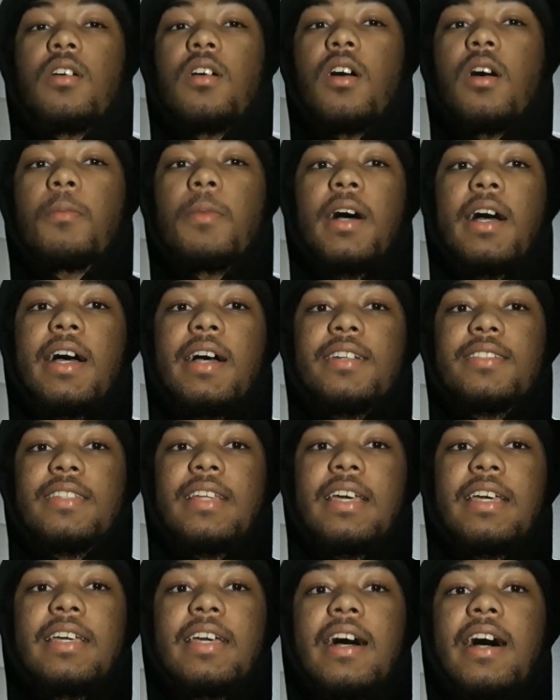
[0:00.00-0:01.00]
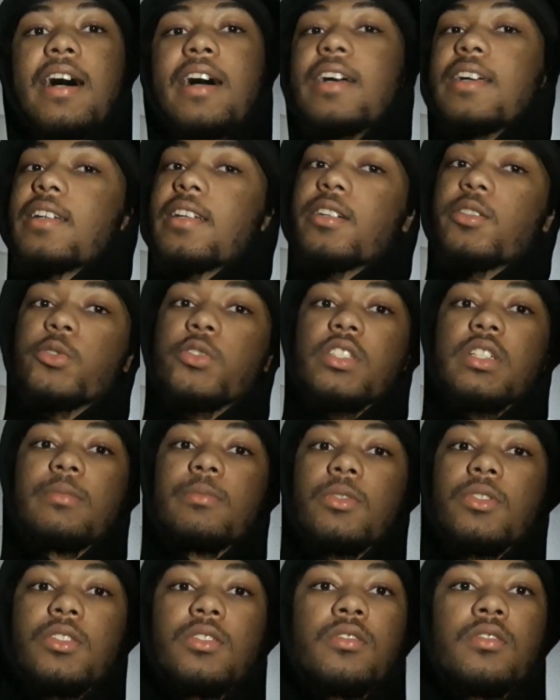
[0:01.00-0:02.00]
I'm gonna ask the AI and they're gonna tell
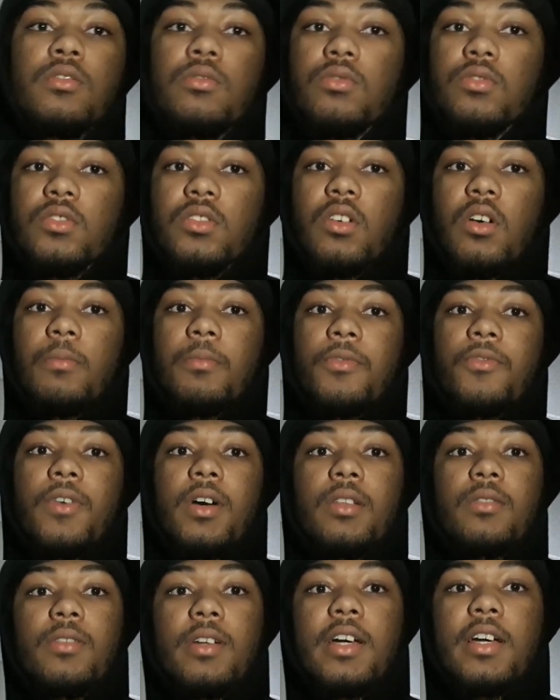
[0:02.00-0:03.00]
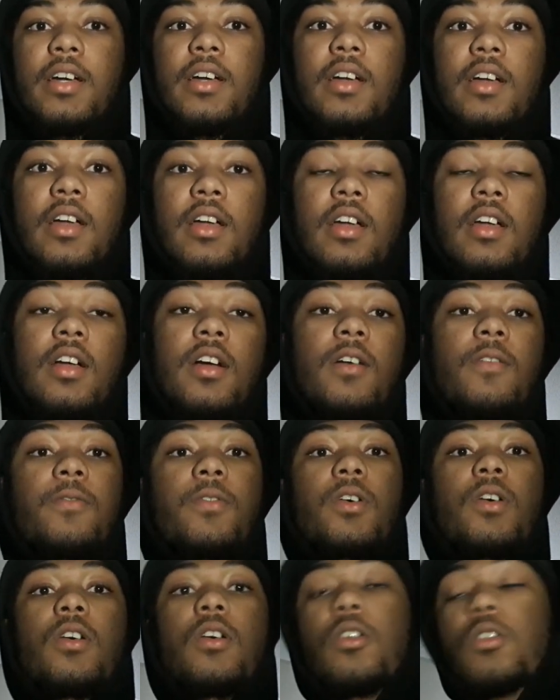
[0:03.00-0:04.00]
me what to do. So I'm gonna follow that
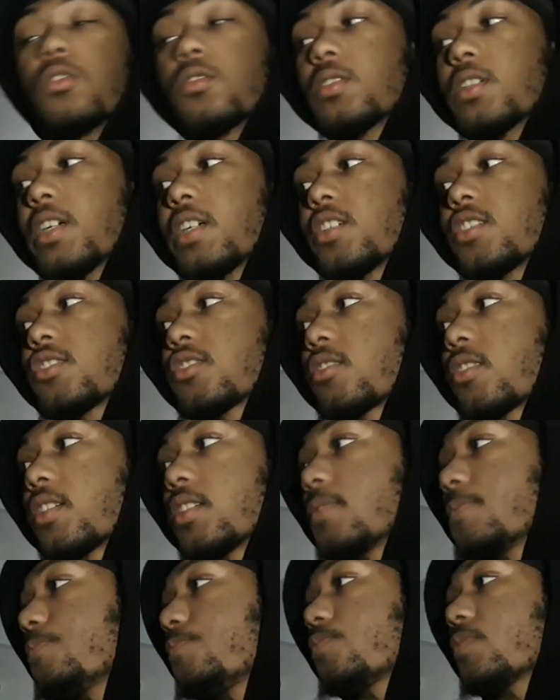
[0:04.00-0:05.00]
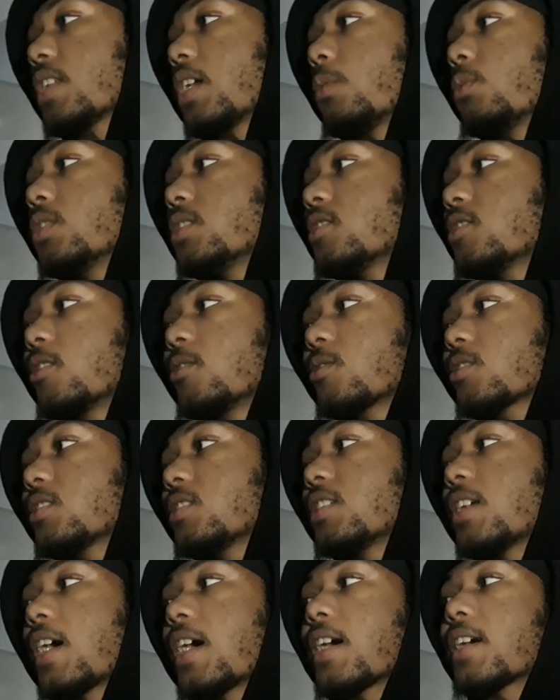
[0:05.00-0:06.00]
for a whole day straight. And we just gonna
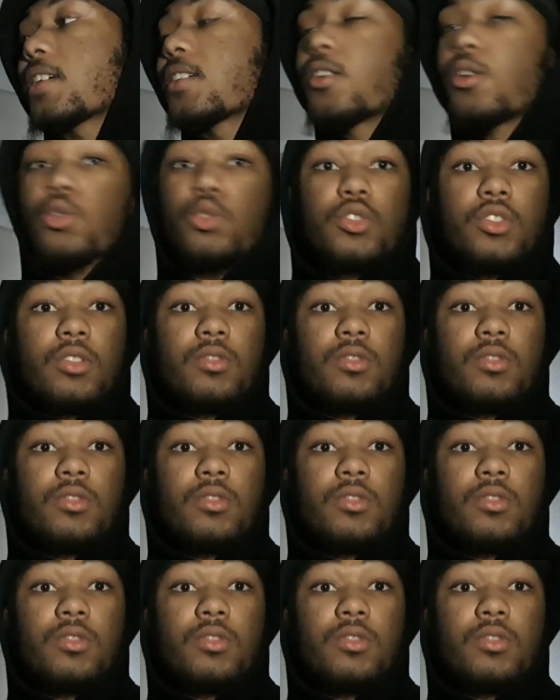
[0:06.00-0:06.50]
see how it goes.